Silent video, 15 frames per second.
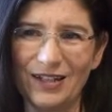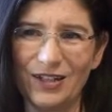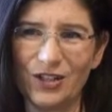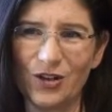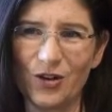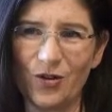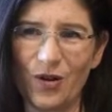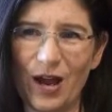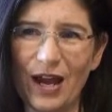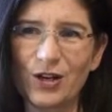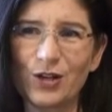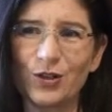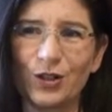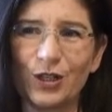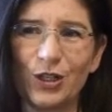And so
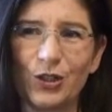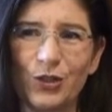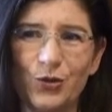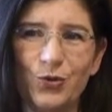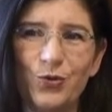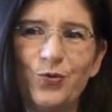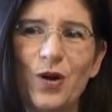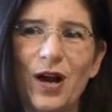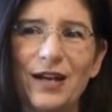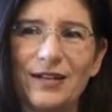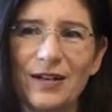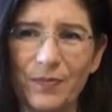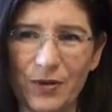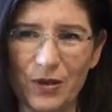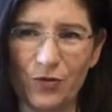actually you
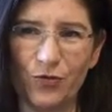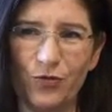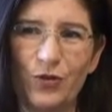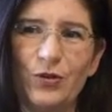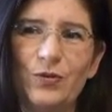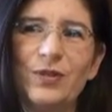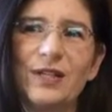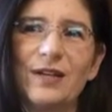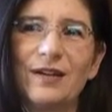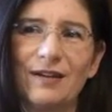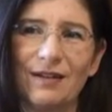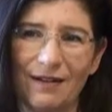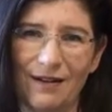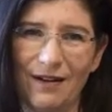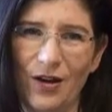wind up
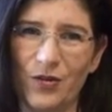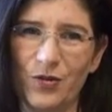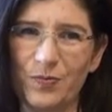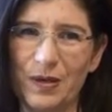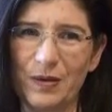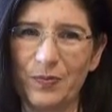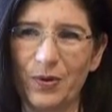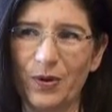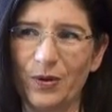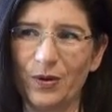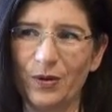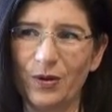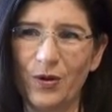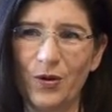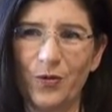infusing other
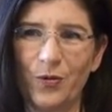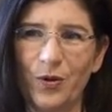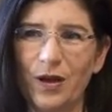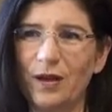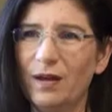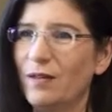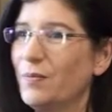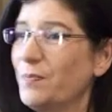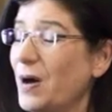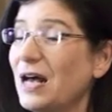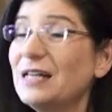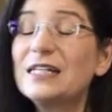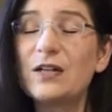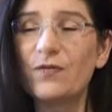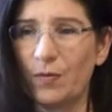people with
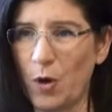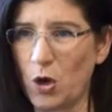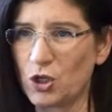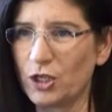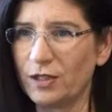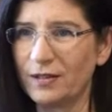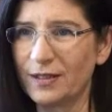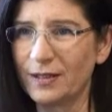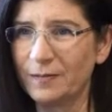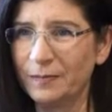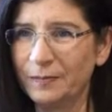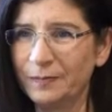positive emotions.